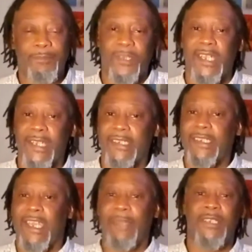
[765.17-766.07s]
and at the
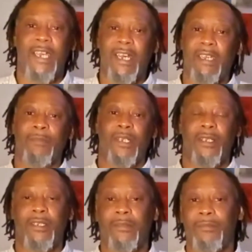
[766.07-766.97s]
same time,
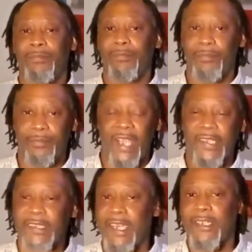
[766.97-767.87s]
like I
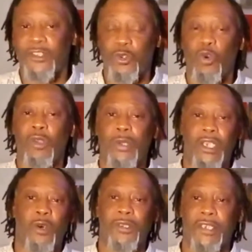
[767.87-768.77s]
said, the story with
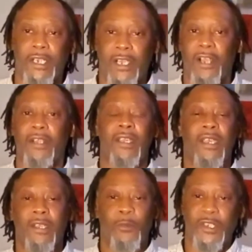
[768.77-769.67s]
Lois and Clark,
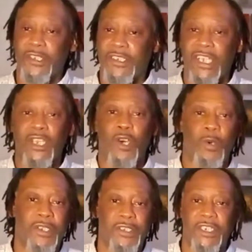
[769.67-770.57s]
we just see Lois.